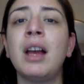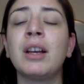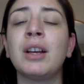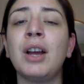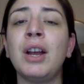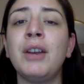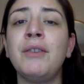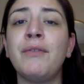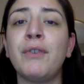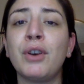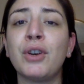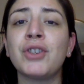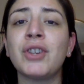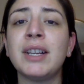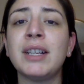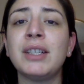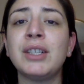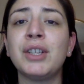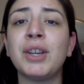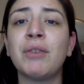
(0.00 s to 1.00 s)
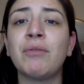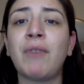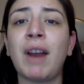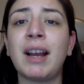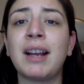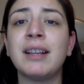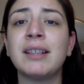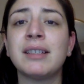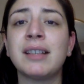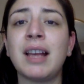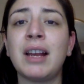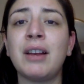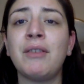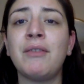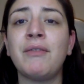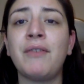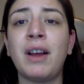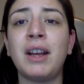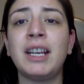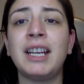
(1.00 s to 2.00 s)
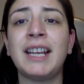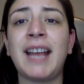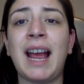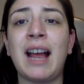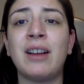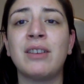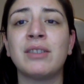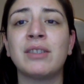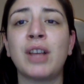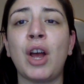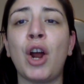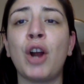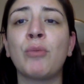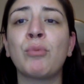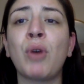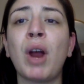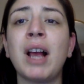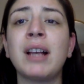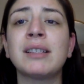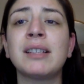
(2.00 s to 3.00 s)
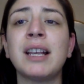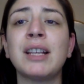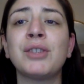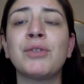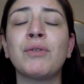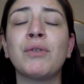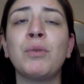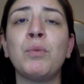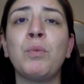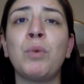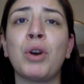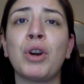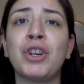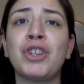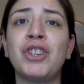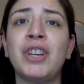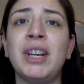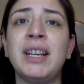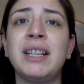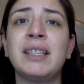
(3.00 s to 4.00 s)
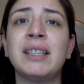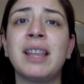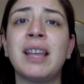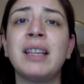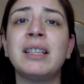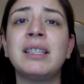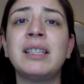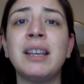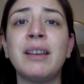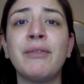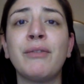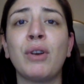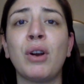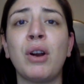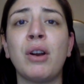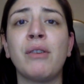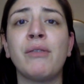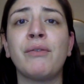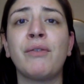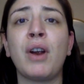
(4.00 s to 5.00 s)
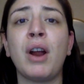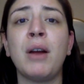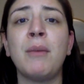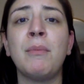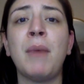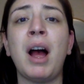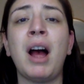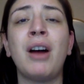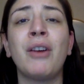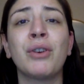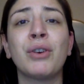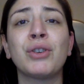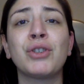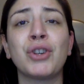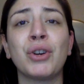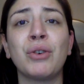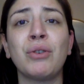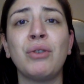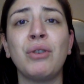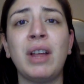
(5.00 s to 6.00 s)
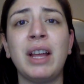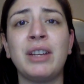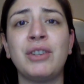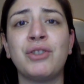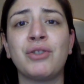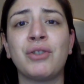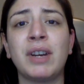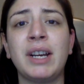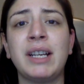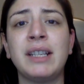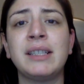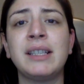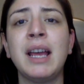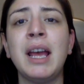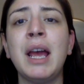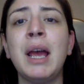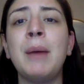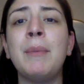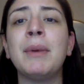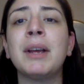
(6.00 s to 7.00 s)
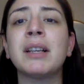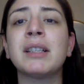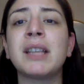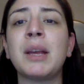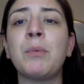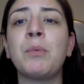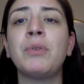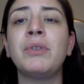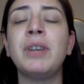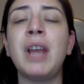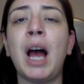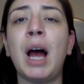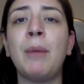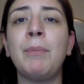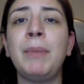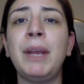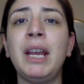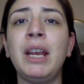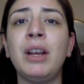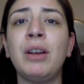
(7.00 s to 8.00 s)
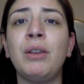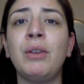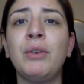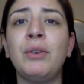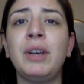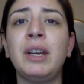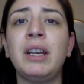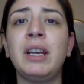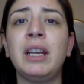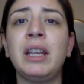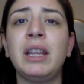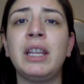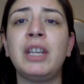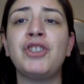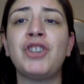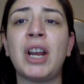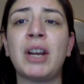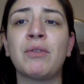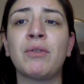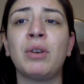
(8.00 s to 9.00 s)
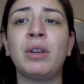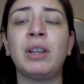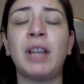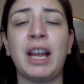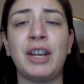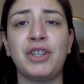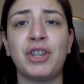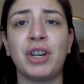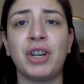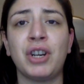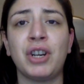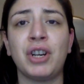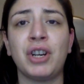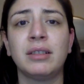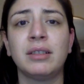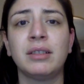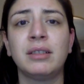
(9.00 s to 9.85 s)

Conversions to reconcile fund accounts are processed through worksheets that differ from other journal entries because they will not be included in the general ledger.